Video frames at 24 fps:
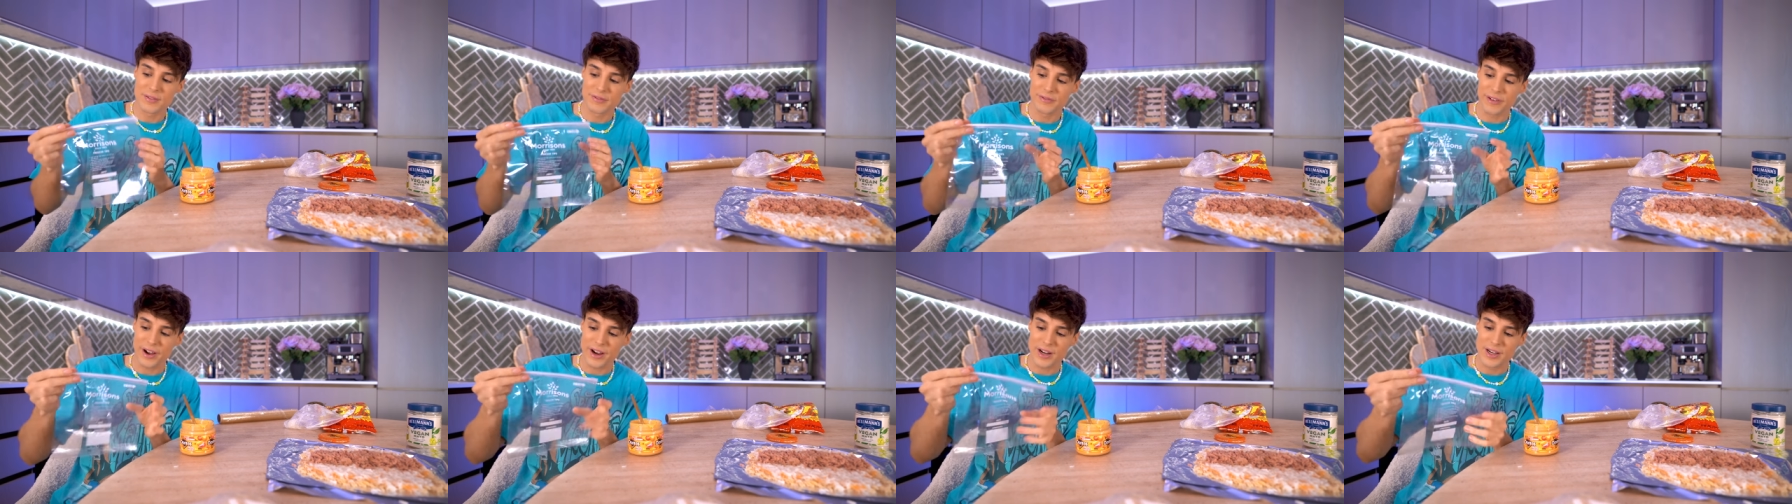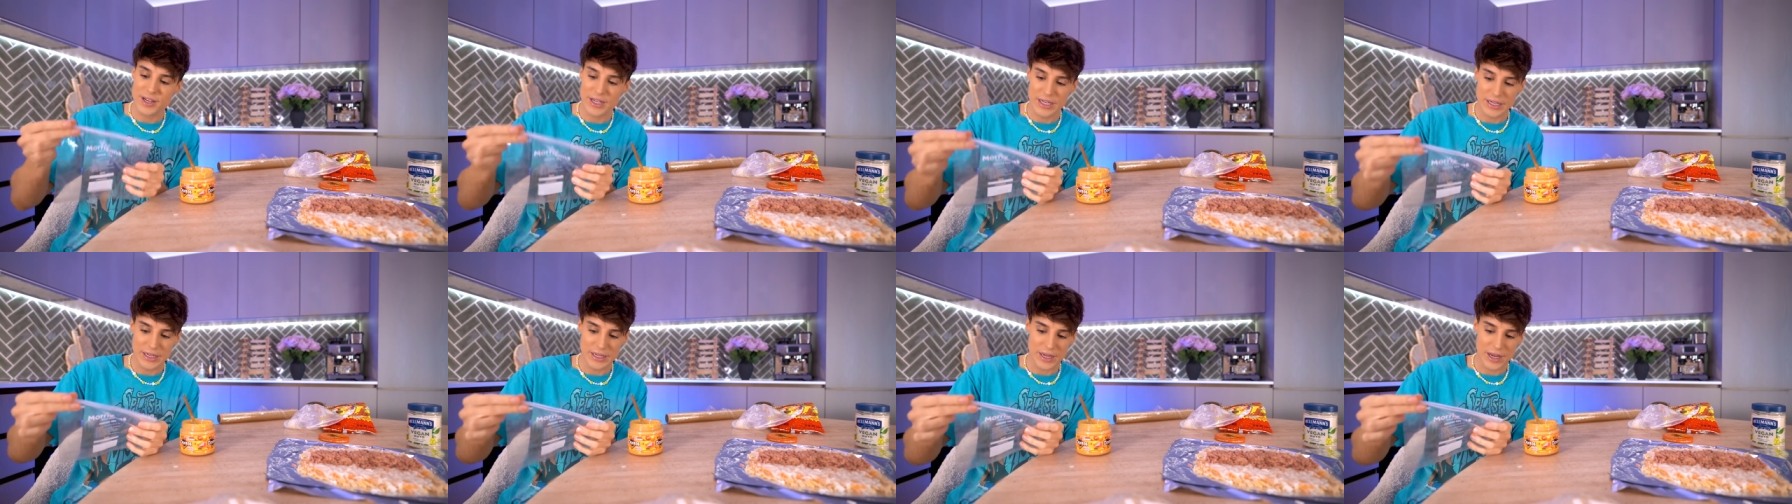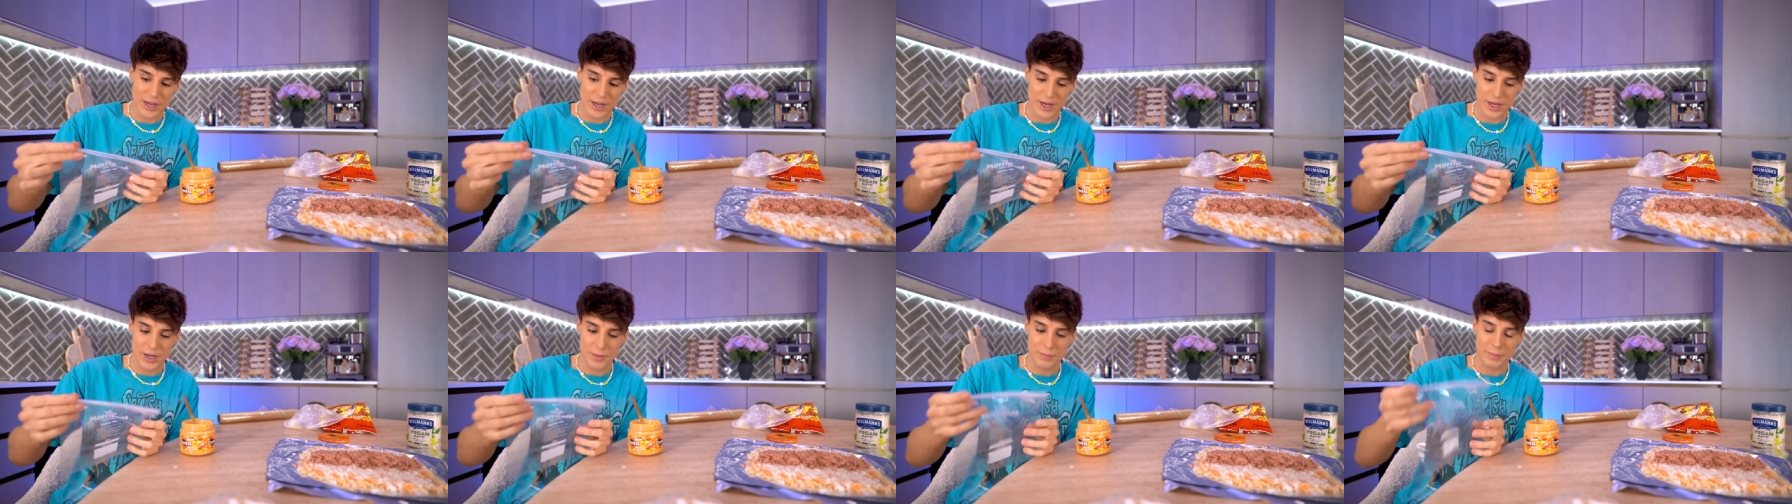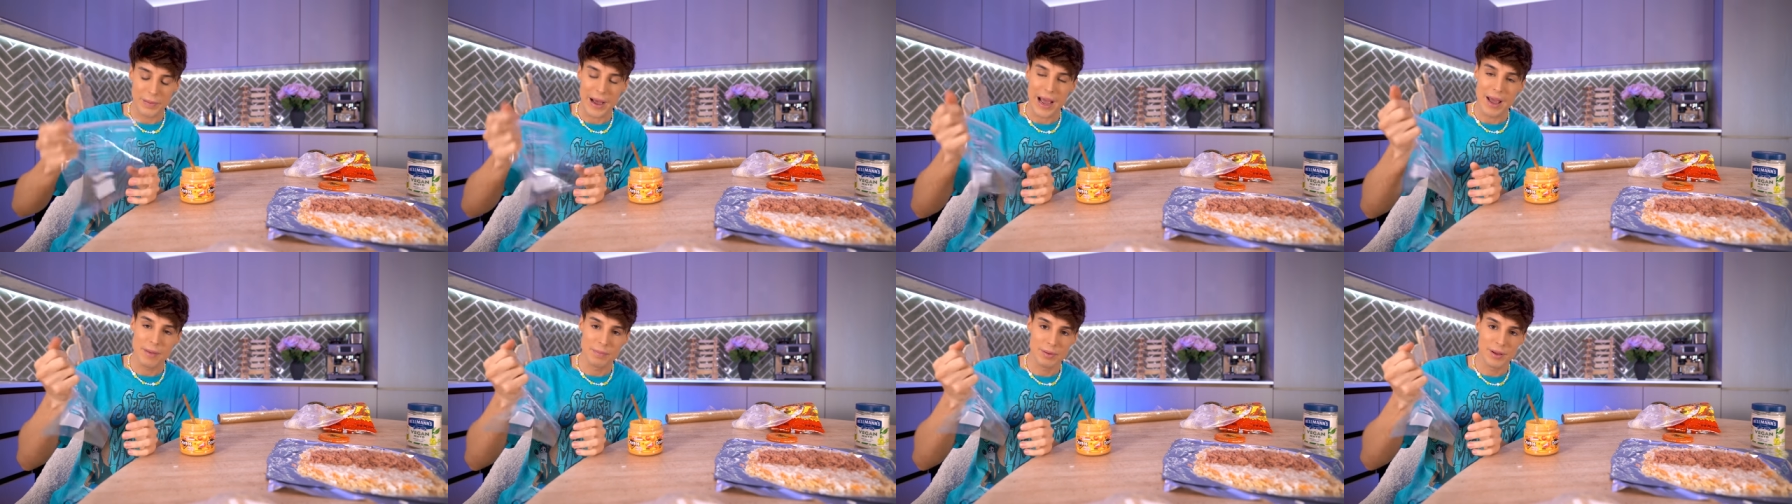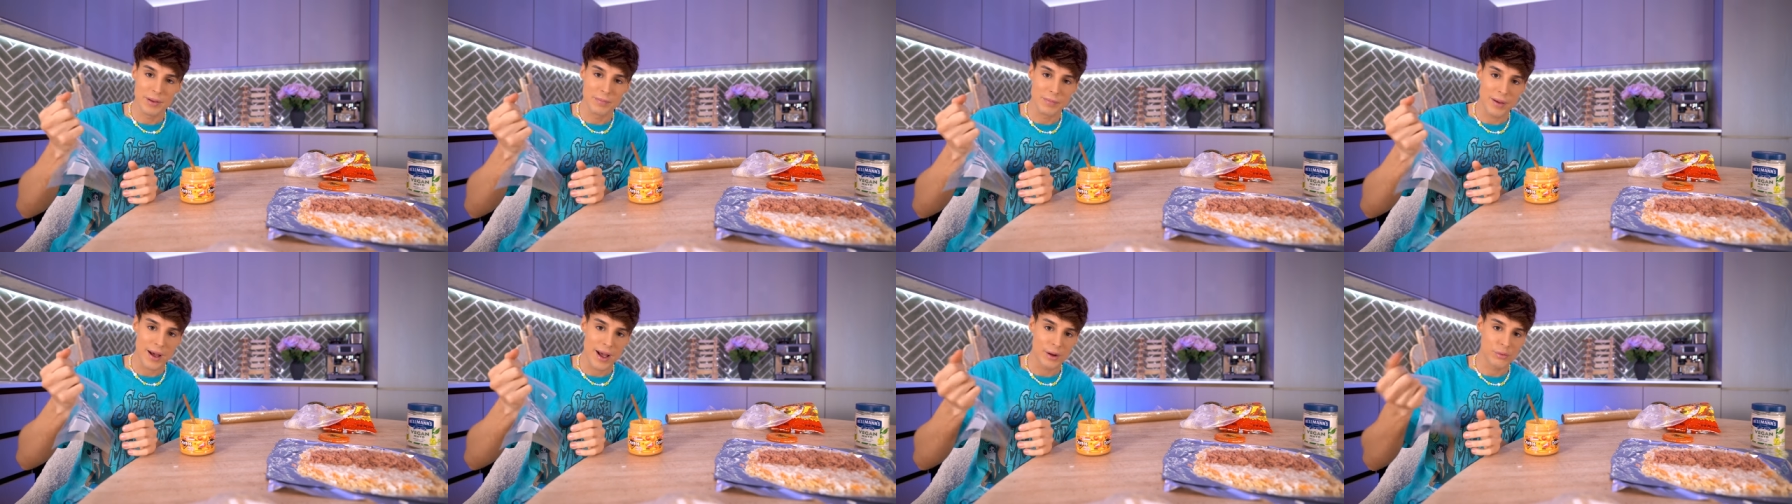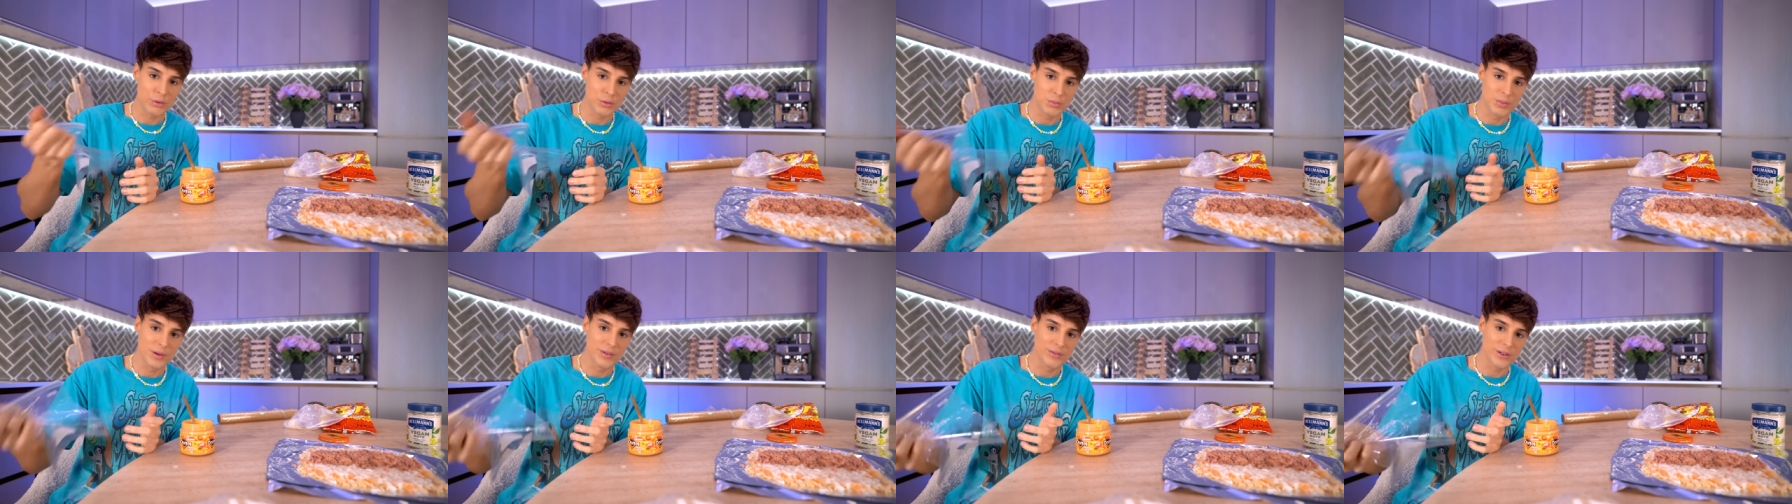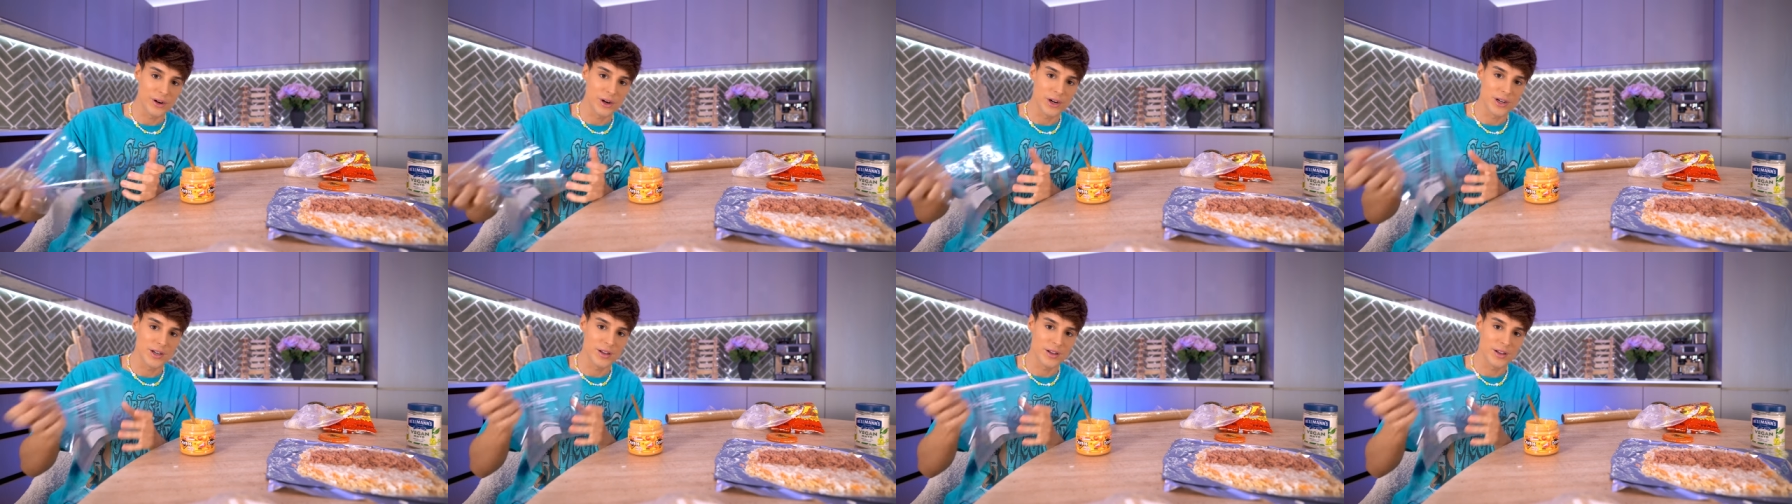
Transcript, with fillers: finding a piping bag would be very